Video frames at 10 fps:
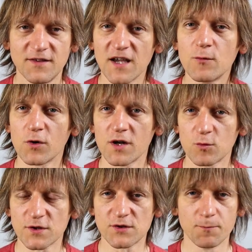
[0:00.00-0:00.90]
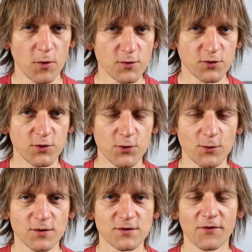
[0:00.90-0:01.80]
did what it was supposed to
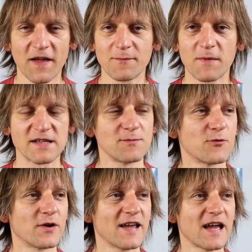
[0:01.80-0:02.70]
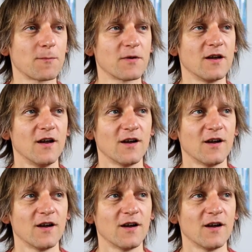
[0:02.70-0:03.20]
do. So that makes me really happy.